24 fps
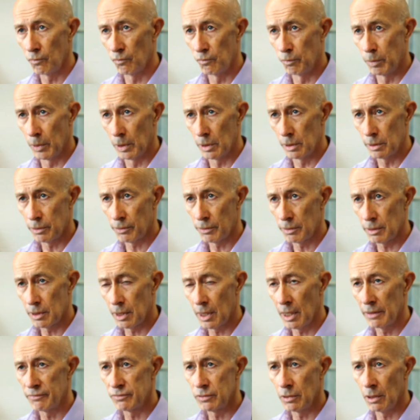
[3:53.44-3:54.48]
berth
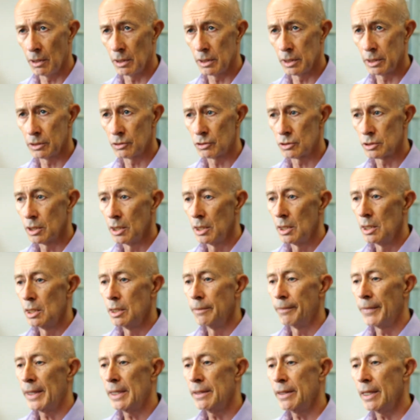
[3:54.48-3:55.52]
of knowledge,
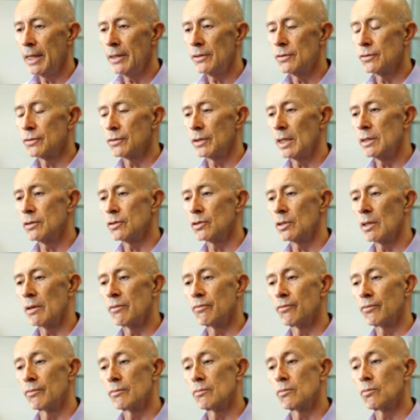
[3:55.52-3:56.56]
in that sense
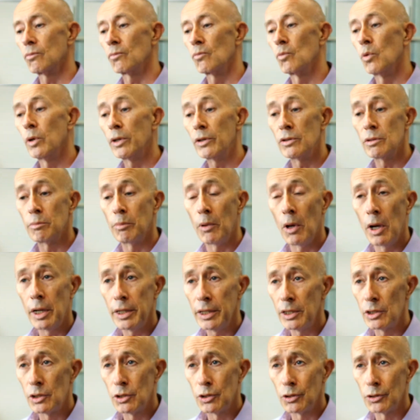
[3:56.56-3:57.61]
of what are the
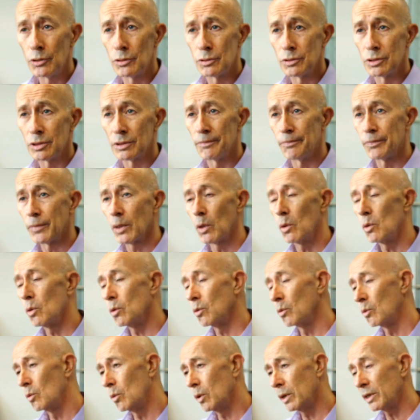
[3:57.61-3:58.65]
body cues?
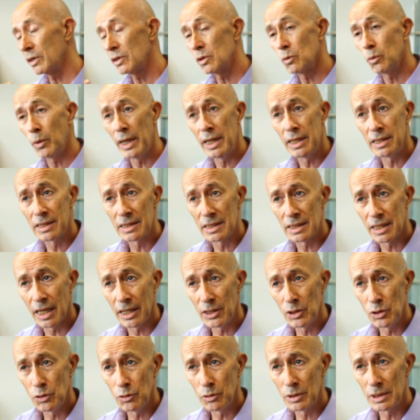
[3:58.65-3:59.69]
What are the ways that I
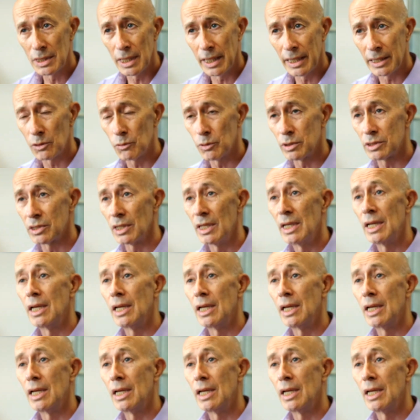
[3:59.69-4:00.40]
use language?